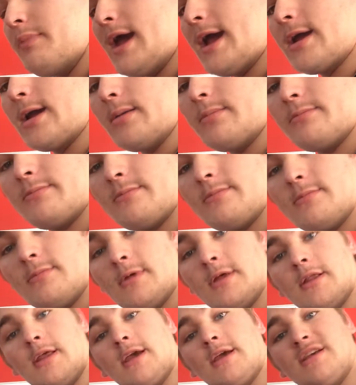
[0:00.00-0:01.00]
backup,
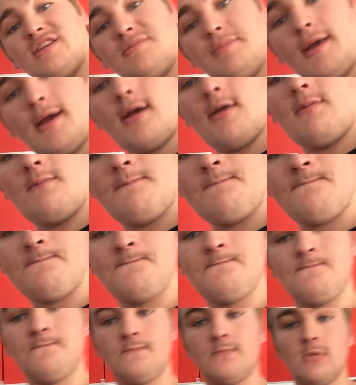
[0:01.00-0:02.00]
like a spare.
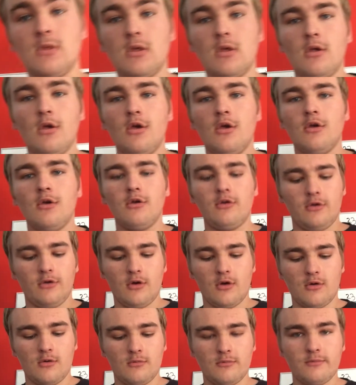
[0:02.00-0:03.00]

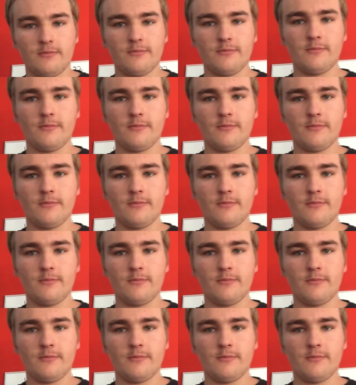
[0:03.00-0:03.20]
So